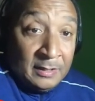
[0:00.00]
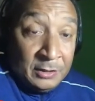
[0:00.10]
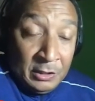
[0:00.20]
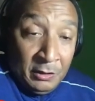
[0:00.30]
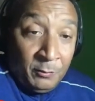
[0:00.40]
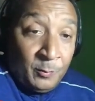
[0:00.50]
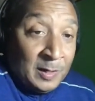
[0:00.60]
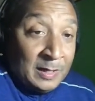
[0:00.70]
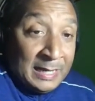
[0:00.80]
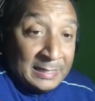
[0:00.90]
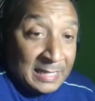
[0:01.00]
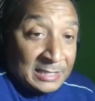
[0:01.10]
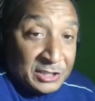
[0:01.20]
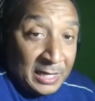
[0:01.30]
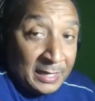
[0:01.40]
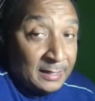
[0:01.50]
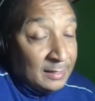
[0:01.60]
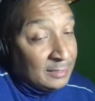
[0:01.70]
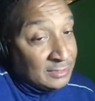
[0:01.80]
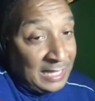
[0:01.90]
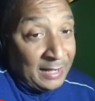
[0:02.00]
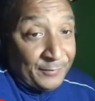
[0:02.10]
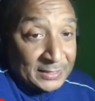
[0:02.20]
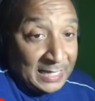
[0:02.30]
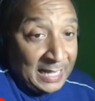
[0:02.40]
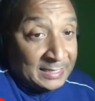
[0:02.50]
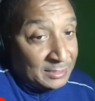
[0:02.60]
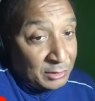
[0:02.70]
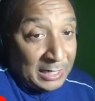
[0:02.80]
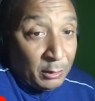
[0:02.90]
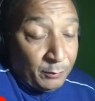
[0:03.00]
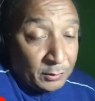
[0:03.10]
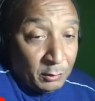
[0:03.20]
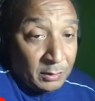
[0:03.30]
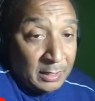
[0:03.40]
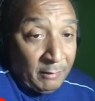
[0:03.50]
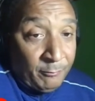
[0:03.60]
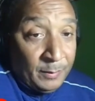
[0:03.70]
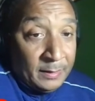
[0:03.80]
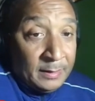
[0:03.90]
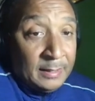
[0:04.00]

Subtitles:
What? Last I checked, Shaka Fatah didn't try to overthrow the government.